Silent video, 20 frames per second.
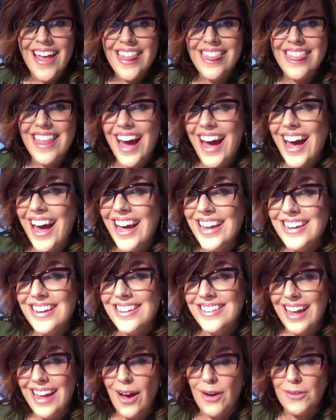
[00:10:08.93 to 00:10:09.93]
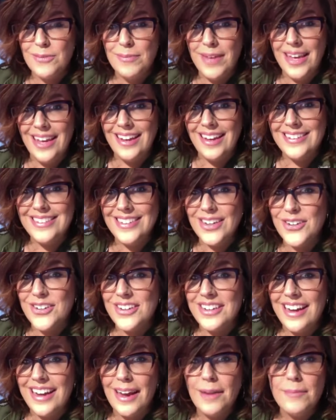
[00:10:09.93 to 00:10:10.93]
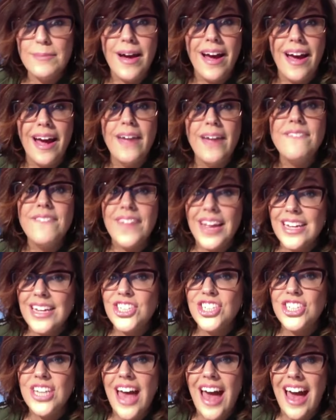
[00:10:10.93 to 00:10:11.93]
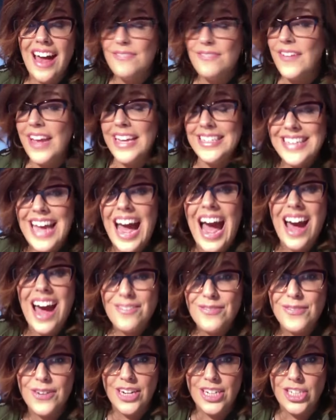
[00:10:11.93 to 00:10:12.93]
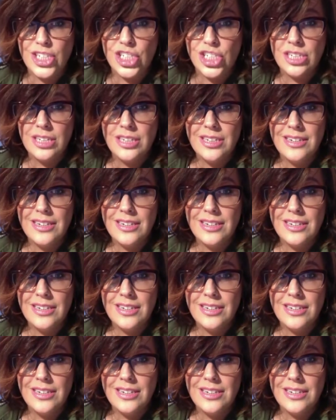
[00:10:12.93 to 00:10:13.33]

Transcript: That allowed me to create my face average,